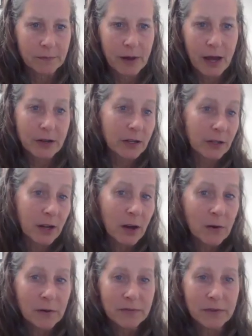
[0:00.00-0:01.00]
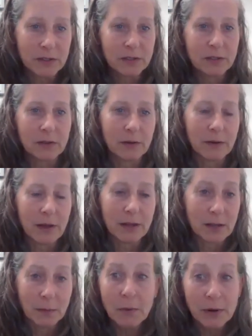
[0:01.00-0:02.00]
How do you know if it's at
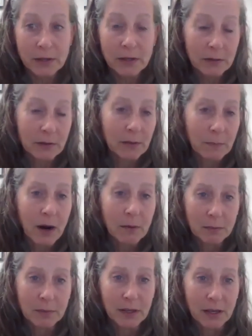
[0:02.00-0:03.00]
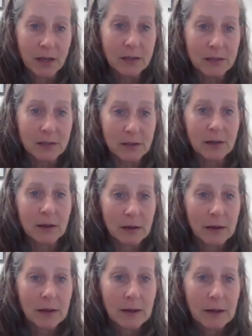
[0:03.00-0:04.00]
some point? It probably is,
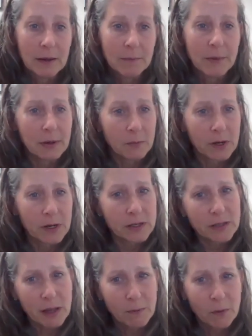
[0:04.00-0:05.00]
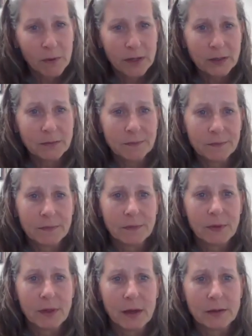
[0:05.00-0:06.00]
but what is that point?
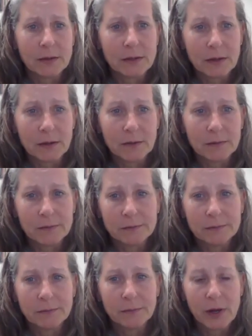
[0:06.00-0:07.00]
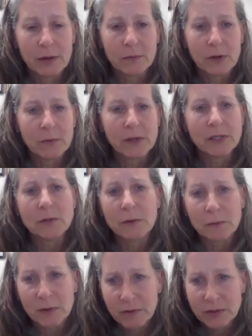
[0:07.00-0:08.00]
And what are we
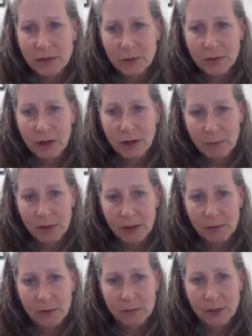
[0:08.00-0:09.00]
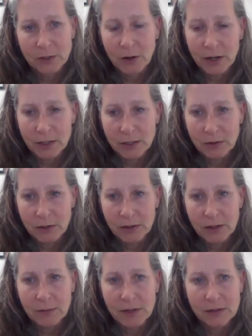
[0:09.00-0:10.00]
doing with physical therapy when we try to
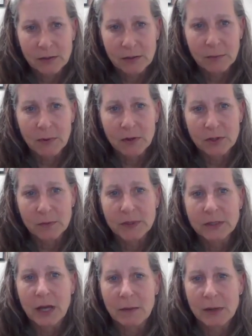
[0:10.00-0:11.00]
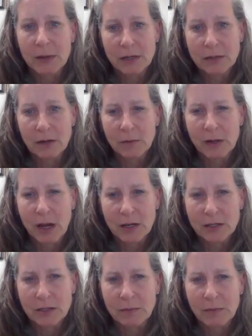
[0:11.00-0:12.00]
strengthen a muscle in a person with diabetes? Are we
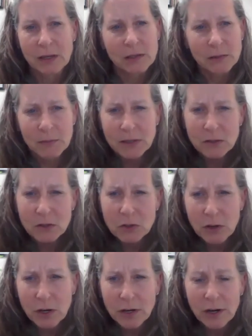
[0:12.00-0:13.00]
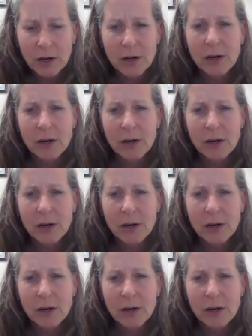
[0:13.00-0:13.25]
actually making the muscle stronger?